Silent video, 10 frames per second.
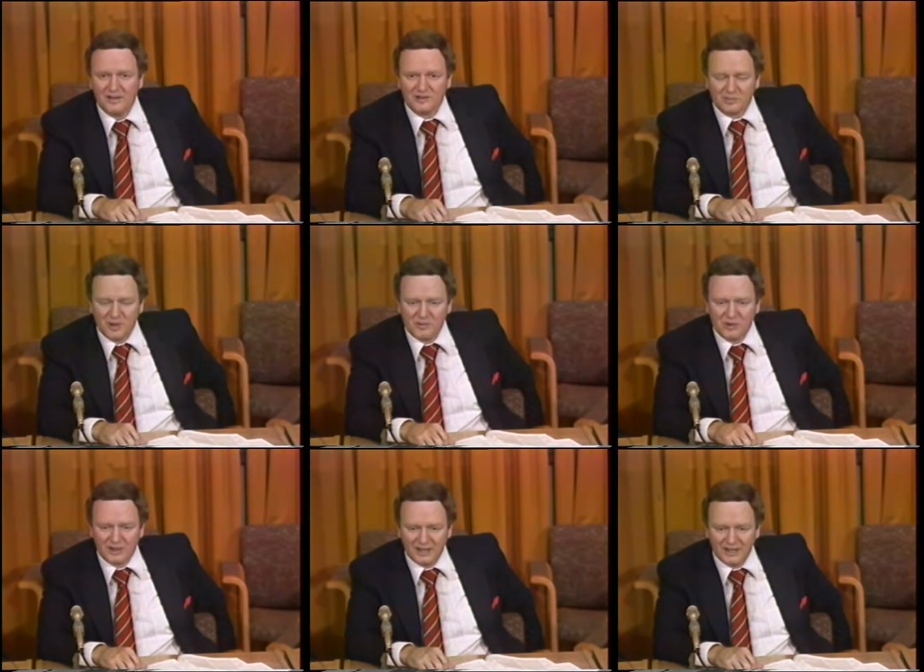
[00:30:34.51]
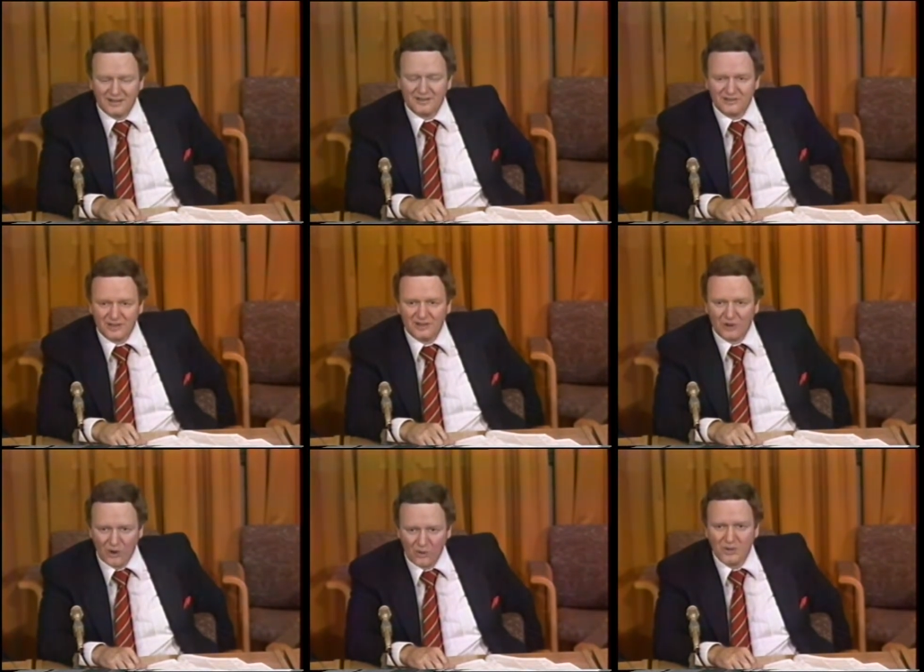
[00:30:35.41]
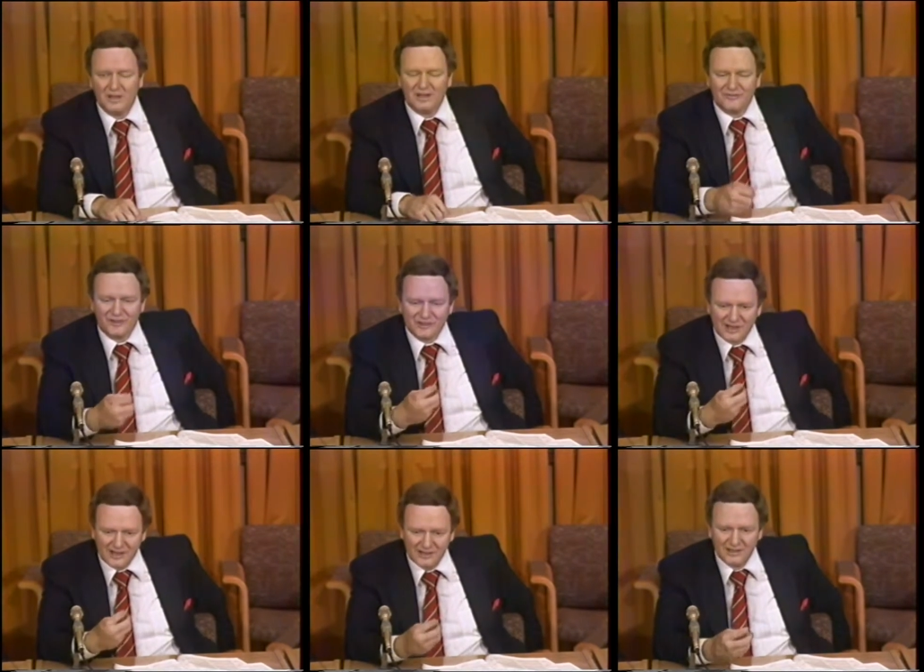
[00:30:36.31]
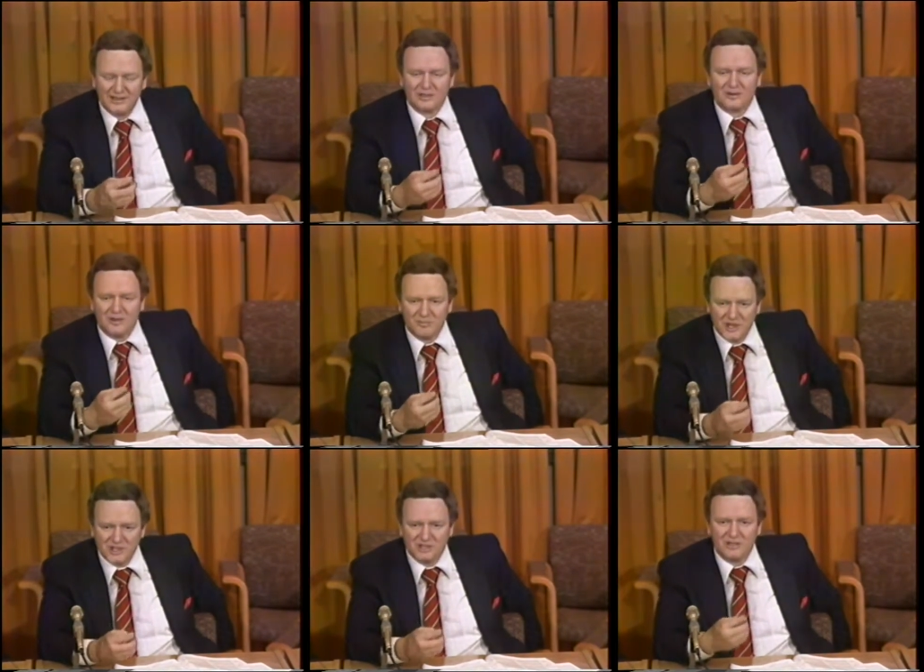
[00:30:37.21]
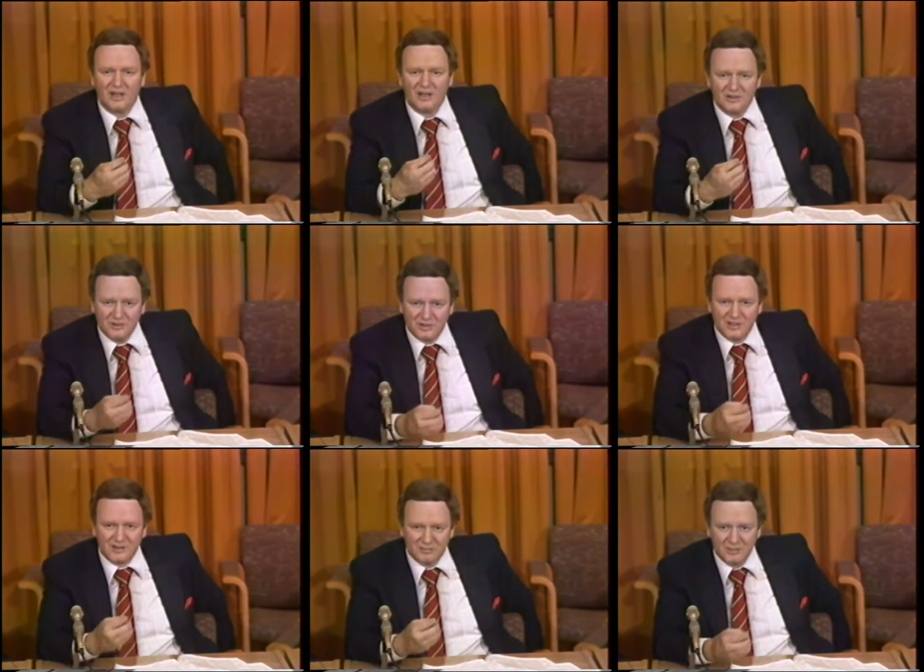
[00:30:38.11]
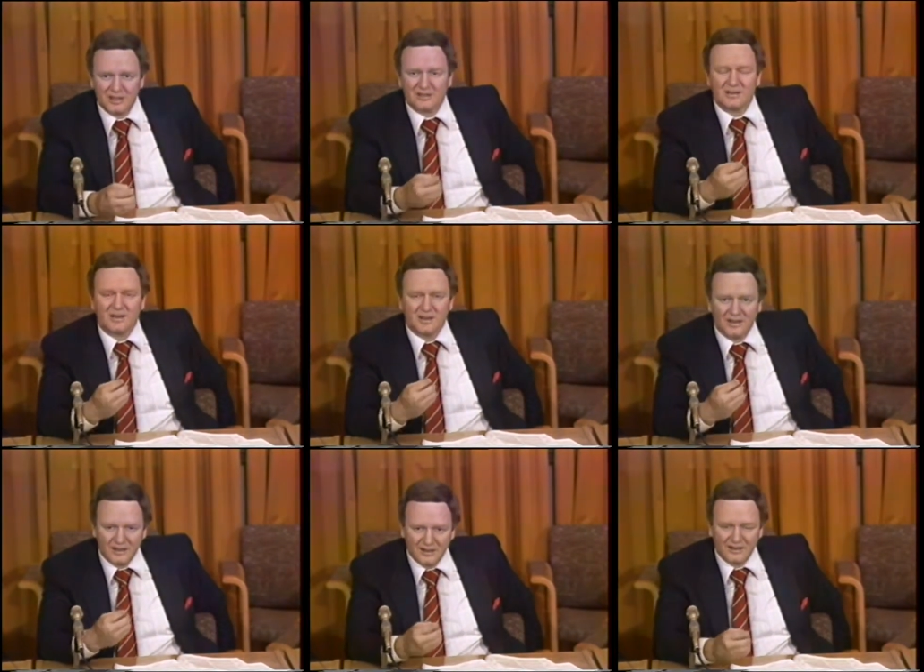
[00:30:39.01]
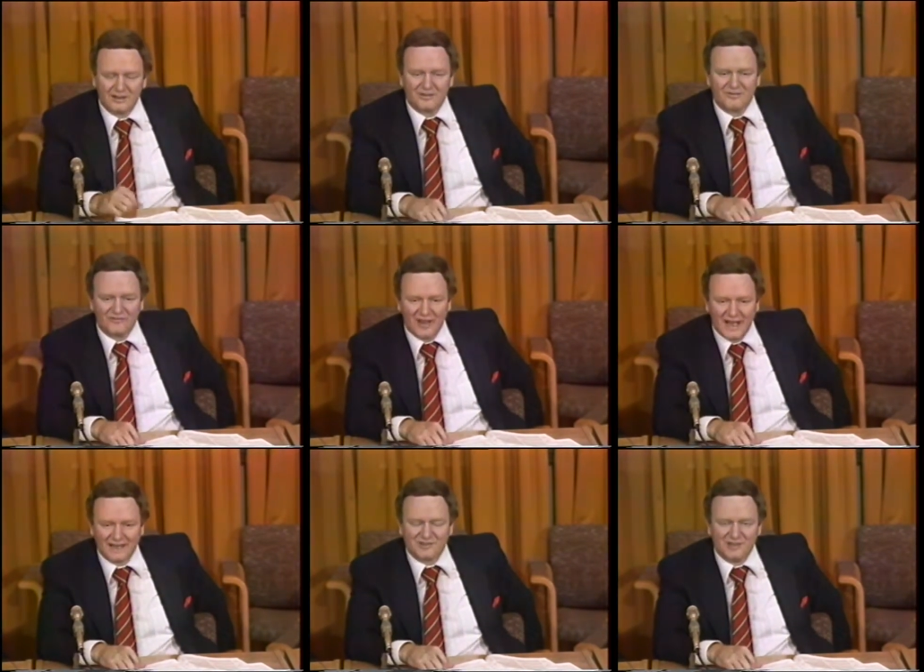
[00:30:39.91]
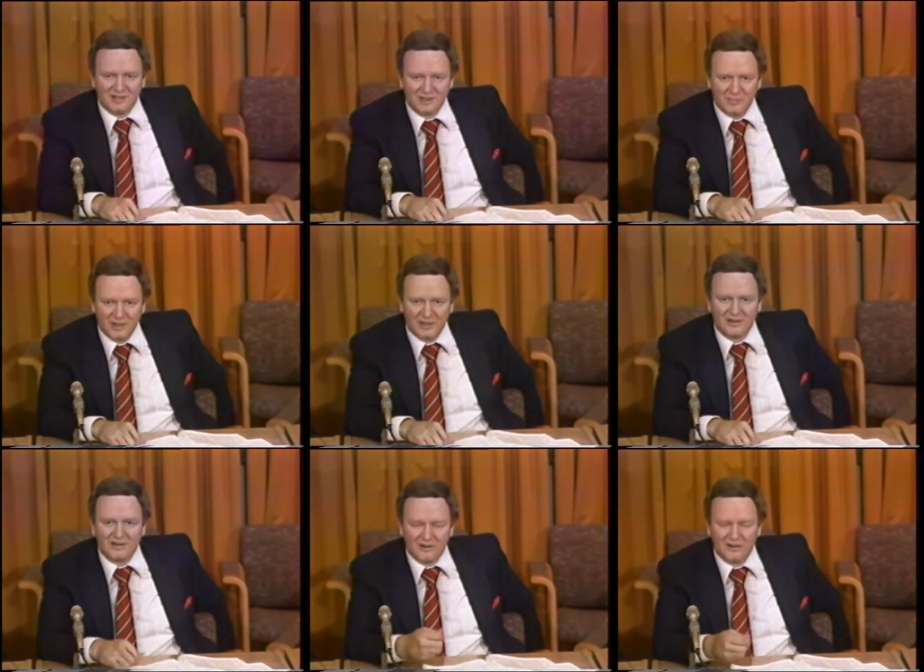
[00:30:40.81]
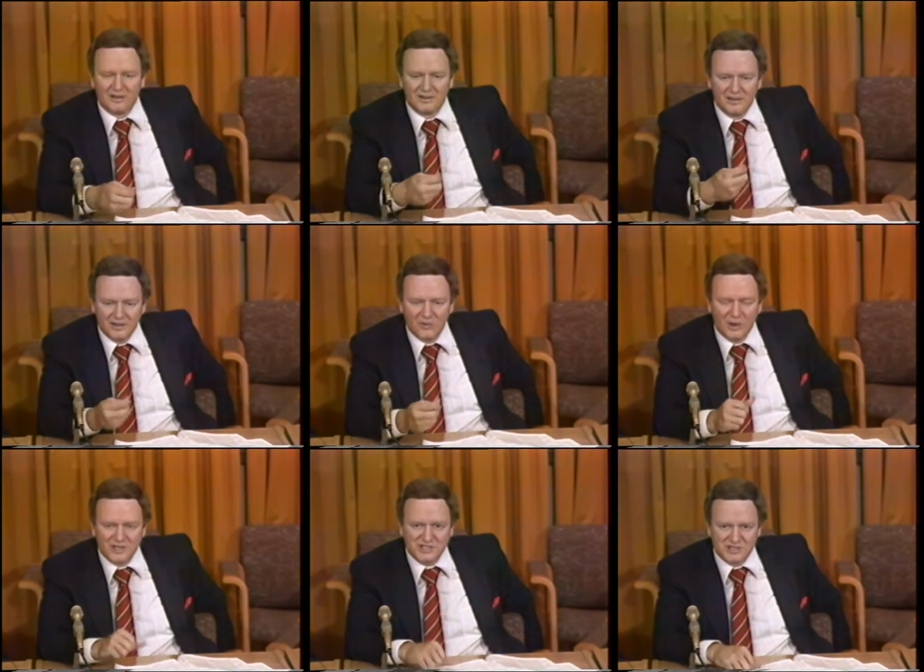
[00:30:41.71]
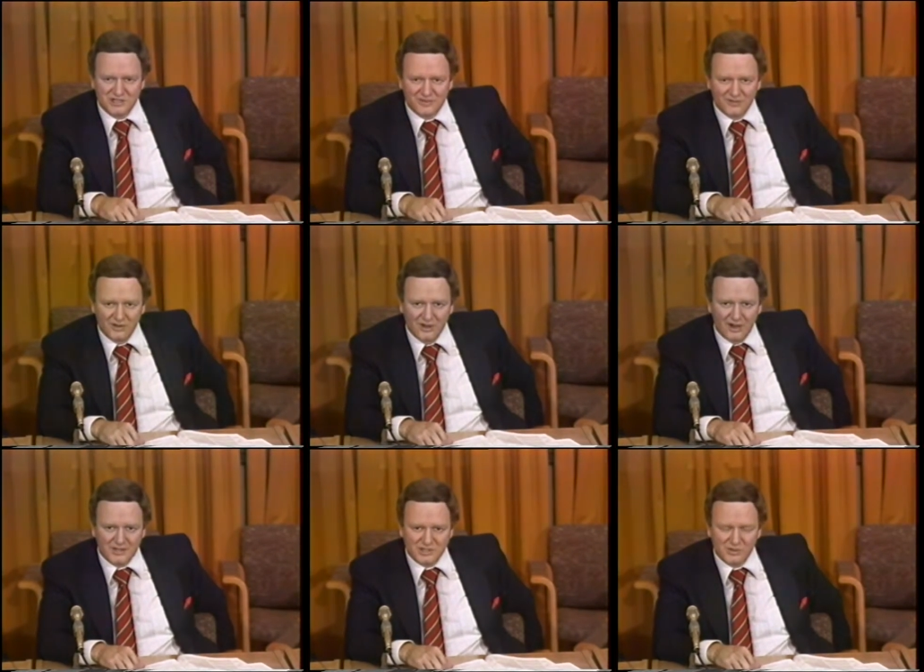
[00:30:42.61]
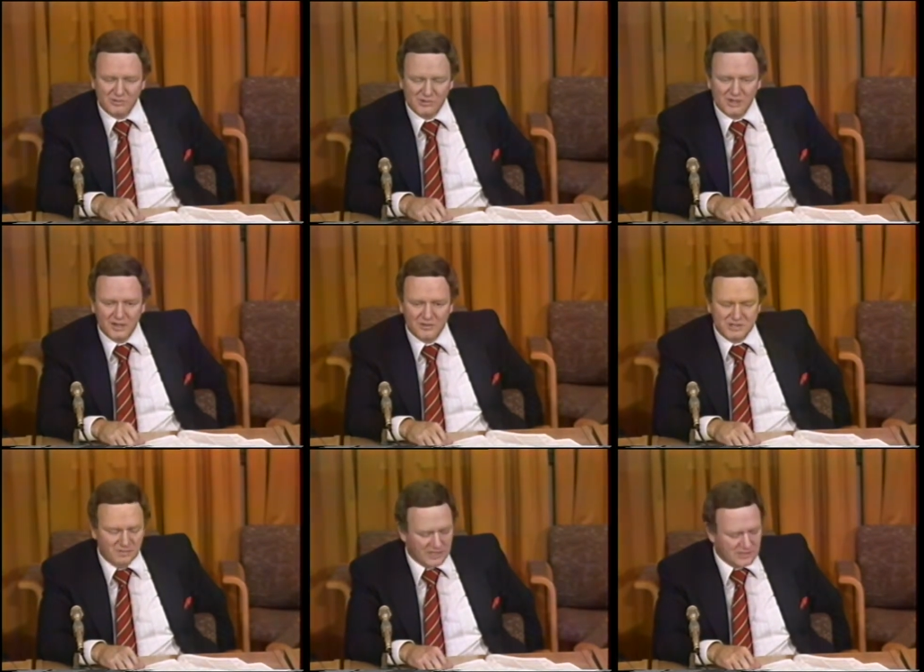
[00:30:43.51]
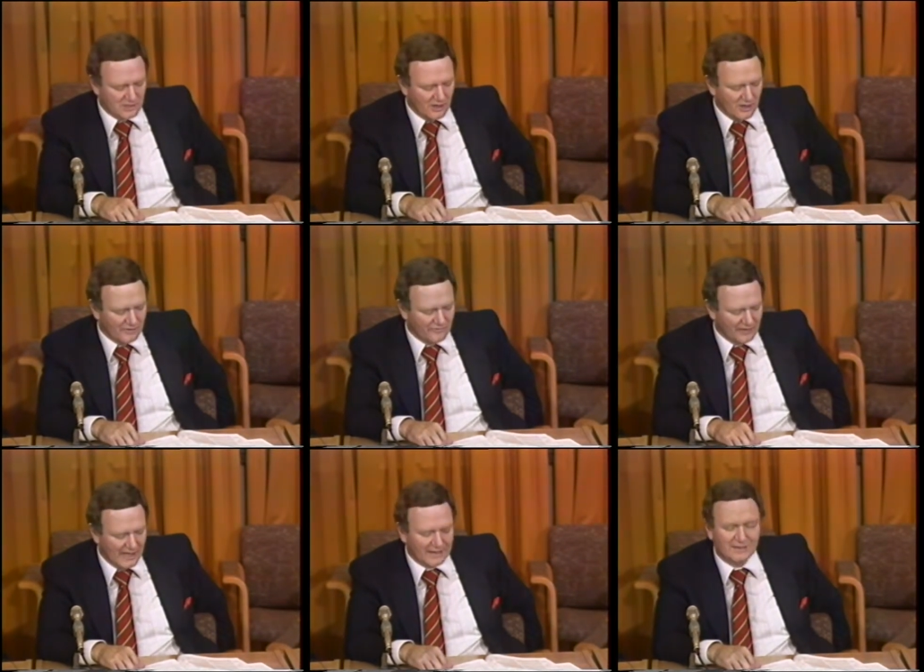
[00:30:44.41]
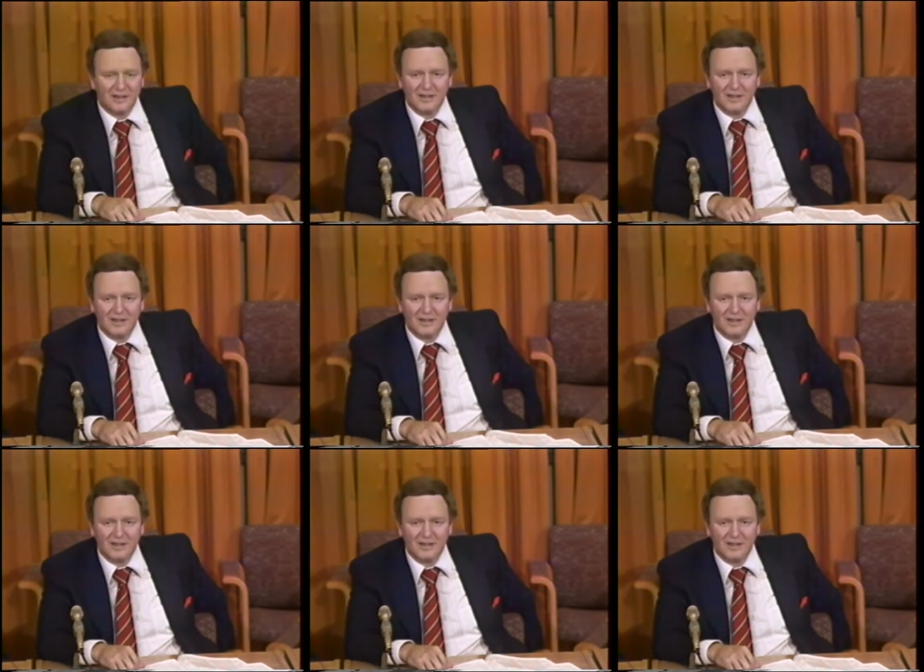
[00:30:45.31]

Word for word: Supreme Court of Canada said no. If it's a clear admission, you can admit uh, facts that depend on questions of law. So it really was mixed law and fact.